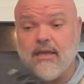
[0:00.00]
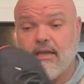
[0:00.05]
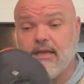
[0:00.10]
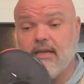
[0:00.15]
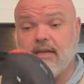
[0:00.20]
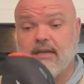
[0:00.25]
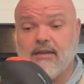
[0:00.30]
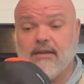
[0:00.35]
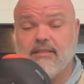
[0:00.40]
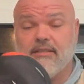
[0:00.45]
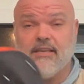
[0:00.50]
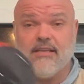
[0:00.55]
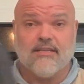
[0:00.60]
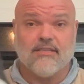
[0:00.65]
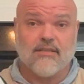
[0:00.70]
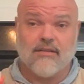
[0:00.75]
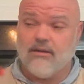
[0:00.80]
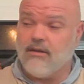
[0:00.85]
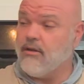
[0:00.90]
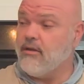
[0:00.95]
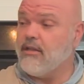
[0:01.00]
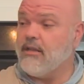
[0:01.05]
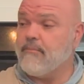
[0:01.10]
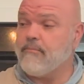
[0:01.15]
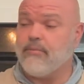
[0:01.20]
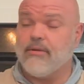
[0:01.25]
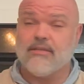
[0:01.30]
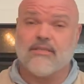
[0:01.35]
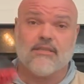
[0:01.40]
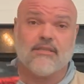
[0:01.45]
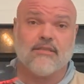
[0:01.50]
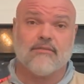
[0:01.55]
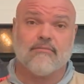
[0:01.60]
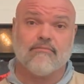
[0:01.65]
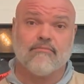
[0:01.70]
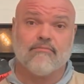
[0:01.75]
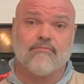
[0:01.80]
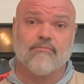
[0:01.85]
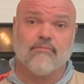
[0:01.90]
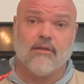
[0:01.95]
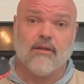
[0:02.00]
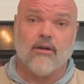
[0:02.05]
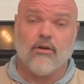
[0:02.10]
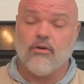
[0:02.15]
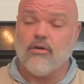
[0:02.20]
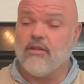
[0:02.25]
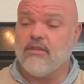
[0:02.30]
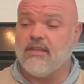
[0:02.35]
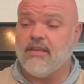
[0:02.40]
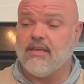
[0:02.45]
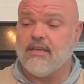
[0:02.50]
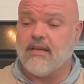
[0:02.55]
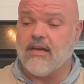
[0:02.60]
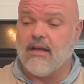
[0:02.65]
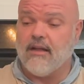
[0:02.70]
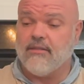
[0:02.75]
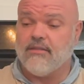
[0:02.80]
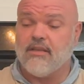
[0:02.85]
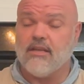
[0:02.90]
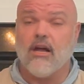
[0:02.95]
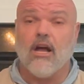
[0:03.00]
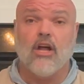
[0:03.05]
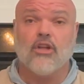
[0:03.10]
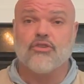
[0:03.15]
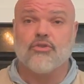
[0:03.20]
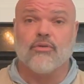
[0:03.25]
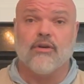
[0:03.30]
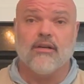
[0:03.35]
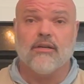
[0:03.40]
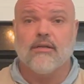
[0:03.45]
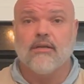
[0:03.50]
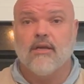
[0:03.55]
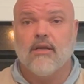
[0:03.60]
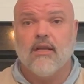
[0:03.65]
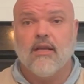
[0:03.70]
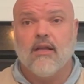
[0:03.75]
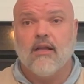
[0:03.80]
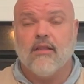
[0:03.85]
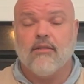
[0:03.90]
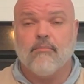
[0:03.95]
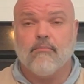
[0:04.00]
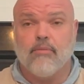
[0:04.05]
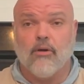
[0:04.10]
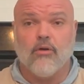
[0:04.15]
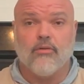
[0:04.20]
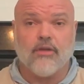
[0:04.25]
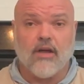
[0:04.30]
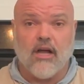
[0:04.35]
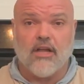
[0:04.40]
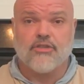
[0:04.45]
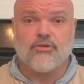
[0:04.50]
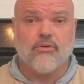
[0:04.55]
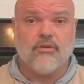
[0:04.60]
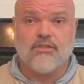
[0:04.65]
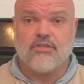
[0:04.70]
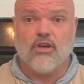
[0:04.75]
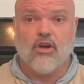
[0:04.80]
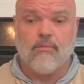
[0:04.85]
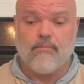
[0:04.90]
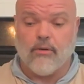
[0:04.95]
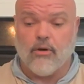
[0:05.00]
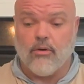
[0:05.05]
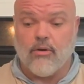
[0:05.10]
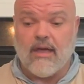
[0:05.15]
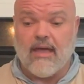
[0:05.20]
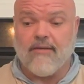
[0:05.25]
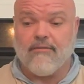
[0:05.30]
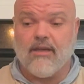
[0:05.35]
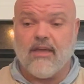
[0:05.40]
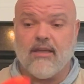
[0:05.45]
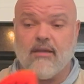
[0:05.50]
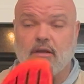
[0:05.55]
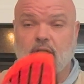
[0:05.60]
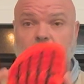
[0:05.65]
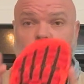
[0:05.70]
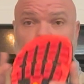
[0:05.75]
and these Olympus, or the Altra. Both Altra and Topo have a